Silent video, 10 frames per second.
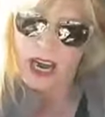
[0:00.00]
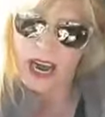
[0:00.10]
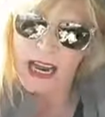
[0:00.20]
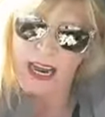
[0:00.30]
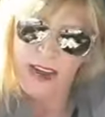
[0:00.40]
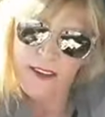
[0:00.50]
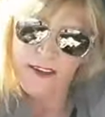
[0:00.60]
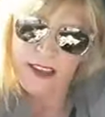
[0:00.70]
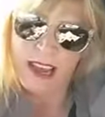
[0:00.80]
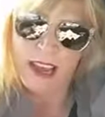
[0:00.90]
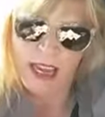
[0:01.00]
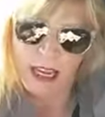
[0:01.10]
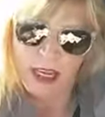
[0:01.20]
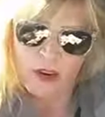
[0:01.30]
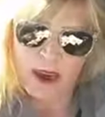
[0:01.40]
I have
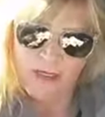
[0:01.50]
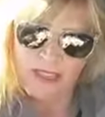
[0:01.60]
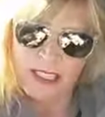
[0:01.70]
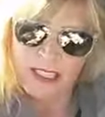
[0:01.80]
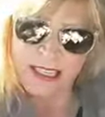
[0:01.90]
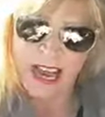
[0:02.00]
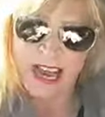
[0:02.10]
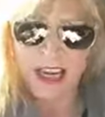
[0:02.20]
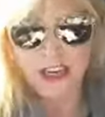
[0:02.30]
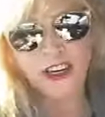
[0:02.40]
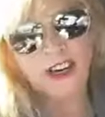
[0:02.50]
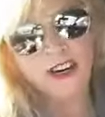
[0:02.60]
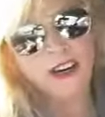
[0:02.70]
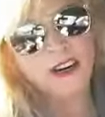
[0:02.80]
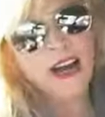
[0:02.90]
a graphic
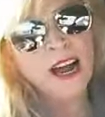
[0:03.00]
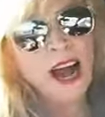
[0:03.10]
designer,